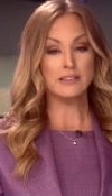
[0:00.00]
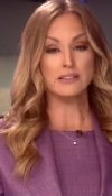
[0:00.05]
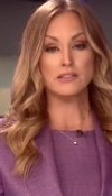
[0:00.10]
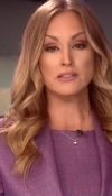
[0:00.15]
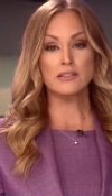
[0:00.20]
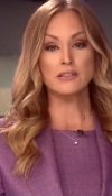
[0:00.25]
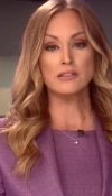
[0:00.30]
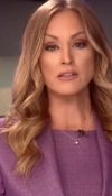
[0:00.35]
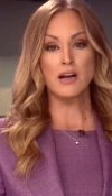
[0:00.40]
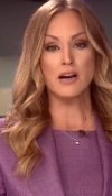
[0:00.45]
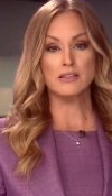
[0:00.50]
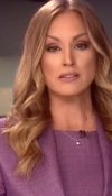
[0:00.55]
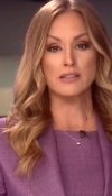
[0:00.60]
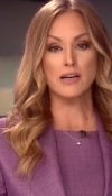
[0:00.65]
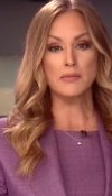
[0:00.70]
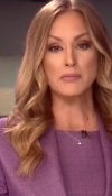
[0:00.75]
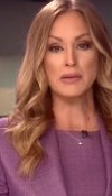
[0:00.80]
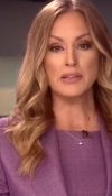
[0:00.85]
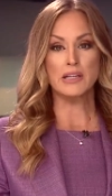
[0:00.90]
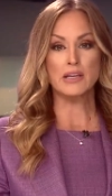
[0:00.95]
is still locked
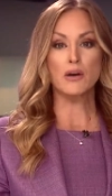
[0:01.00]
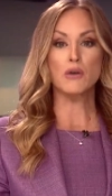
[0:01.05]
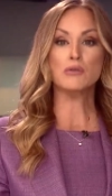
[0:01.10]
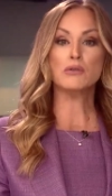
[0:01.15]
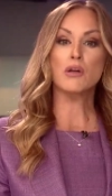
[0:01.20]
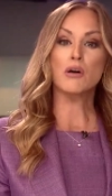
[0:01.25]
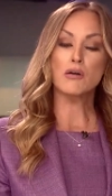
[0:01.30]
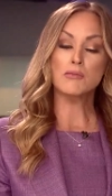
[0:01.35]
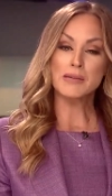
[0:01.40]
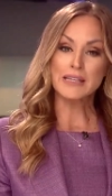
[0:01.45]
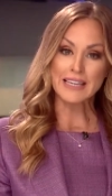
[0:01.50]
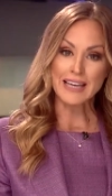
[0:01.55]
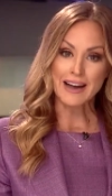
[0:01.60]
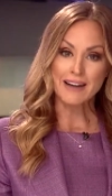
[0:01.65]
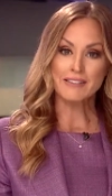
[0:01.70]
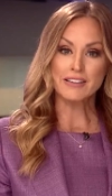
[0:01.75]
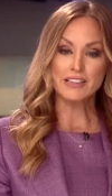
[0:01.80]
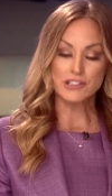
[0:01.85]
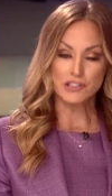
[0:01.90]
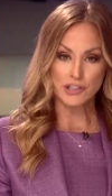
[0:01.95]
up in the Oklahoma
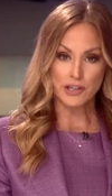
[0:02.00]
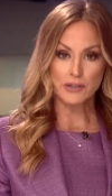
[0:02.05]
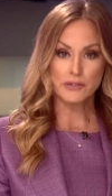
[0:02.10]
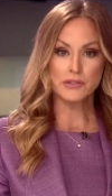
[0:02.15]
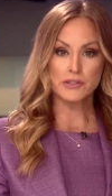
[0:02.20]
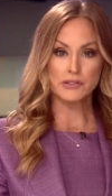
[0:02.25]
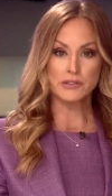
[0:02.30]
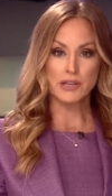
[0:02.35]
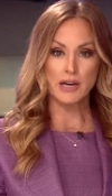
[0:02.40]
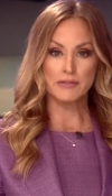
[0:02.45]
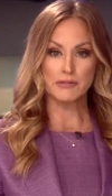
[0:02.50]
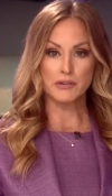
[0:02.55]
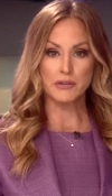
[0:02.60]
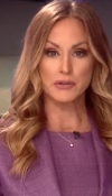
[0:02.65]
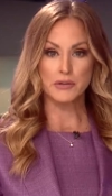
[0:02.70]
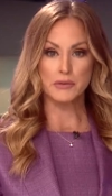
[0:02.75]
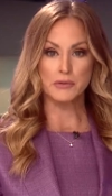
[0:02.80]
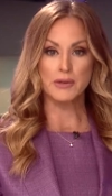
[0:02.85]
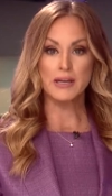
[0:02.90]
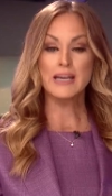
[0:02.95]
County Jail this
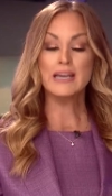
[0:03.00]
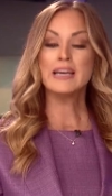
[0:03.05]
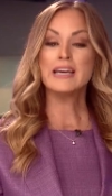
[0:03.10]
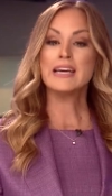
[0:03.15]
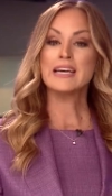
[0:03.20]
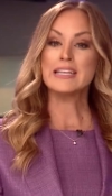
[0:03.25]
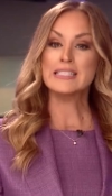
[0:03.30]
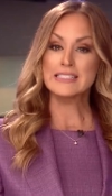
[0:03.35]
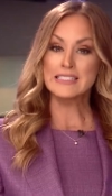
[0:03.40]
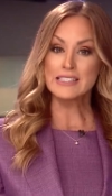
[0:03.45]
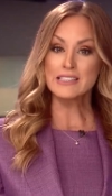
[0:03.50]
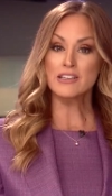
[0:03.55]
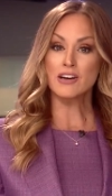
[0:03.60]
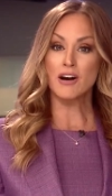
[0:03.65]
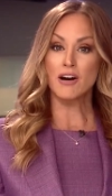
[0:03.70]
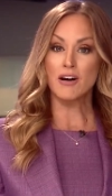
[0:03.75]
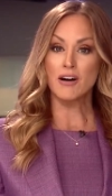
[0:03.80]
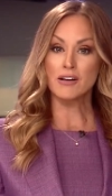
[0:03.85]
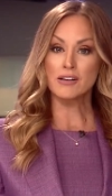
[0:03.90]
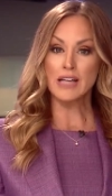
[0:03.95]
afternoon. He did
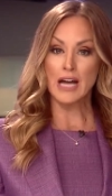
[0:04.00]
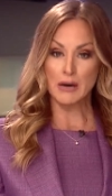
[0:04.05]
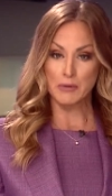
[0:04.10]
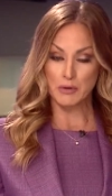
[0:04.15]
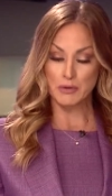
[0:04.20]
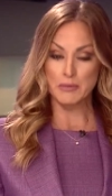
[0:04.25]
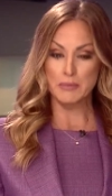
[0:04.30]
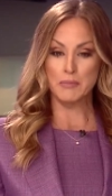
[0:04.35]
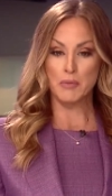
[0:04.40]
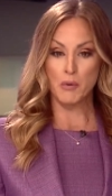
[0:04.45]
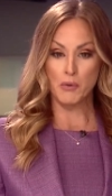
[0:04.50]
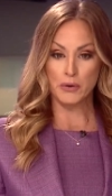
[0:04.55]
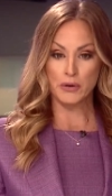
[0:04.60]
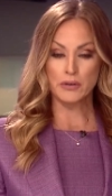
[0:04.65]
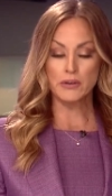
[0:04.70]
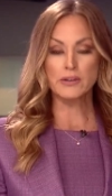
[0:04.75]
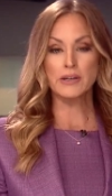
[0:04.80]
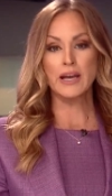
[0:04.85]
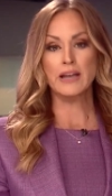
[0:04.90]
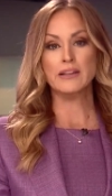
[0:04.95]
call our
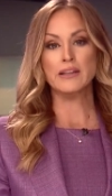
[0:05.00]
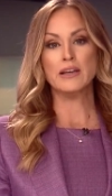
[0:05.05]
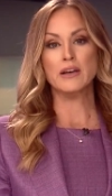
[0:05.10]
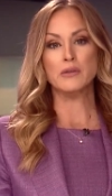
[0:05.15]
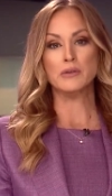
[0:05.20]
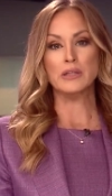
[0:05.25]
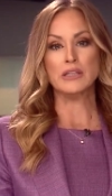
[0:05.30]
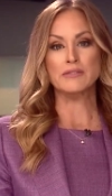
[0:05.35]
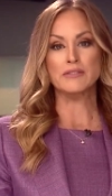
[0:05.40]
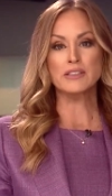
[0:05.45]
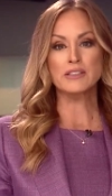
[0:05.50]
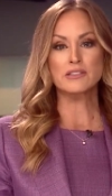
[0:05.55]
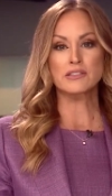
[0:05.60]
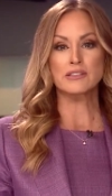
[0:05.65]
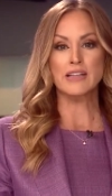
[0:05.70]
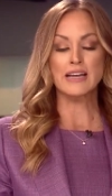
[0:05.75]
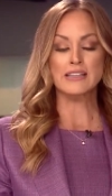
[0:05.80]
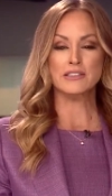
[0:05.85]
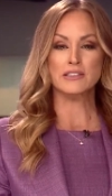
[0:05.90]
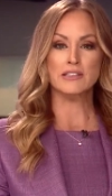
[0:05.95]
reporter, Kelly Olivas,
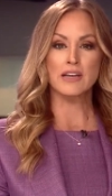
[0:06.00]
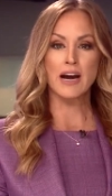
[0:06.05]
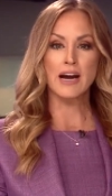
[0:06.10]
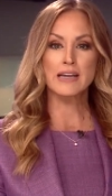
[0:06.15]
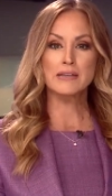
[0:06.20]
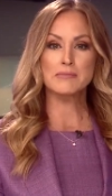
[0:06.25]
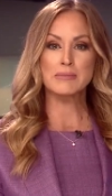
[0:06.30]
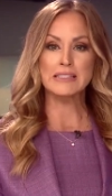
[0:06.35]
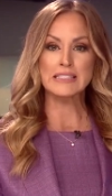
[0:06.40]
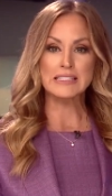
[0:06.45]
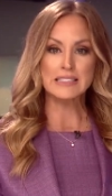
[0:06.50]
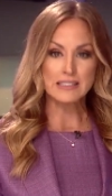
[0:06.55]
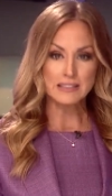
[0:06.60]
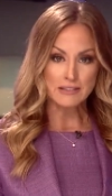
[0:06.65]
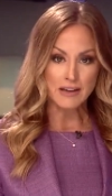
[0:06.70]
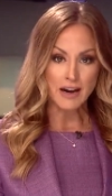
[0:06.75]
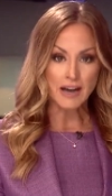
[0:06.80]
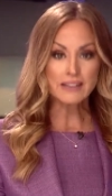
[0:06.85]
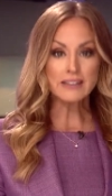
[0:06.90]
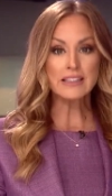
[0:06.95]
last night, but he did
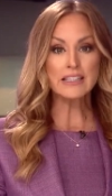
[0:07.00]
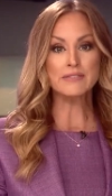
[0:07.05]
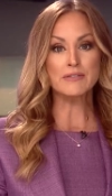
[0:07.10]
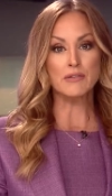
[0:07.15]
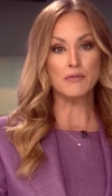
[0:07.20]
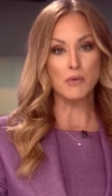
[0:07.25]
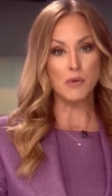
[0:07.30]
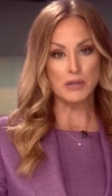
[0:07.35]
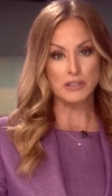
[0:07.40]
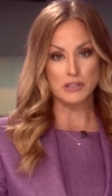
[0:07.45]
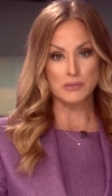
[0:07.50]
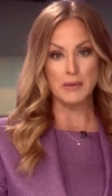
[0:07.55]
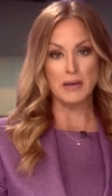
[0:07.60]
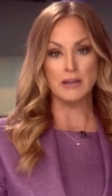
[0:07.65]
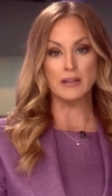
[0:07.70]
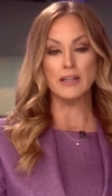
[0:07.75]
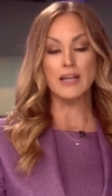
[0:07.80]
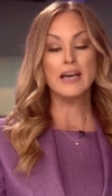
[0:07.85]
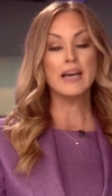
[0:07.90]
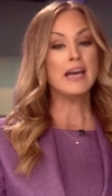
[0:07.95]
not leave a
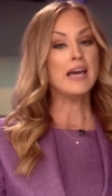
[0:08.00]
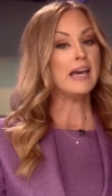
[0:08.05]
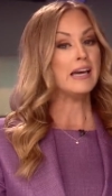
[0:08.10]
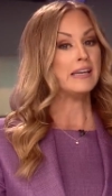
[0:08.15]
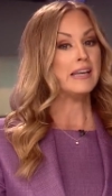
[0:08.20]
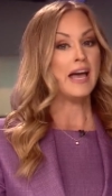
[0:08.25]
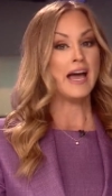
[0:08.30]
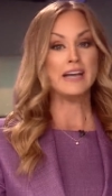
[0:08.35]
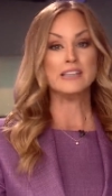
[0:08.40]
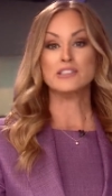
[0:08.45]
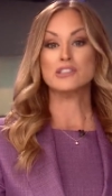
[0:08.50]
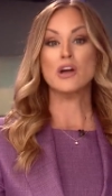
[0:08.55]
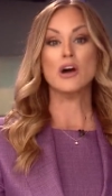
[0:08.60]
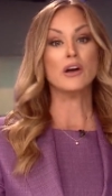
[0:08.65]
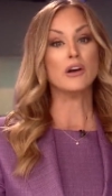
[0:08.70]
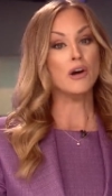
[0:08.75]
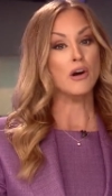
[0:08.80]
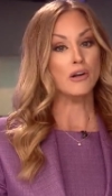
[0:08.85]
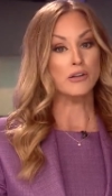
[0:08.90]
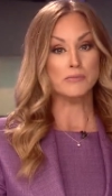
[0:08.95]
voicemail and has
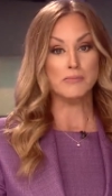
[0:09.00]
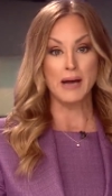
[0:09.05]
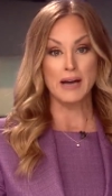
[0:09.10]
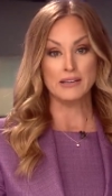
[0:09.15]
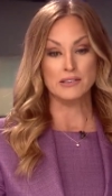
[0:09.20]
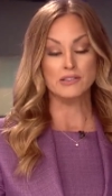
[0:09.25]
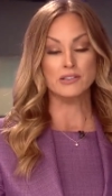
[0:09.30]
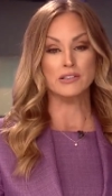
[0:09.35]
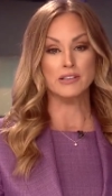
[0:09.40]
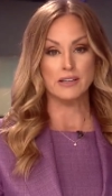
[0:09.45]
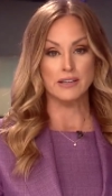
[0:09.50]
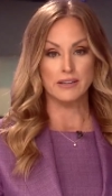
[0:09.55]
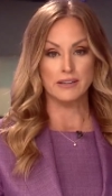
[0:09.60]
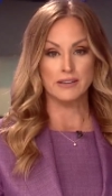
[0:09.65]
not called back today.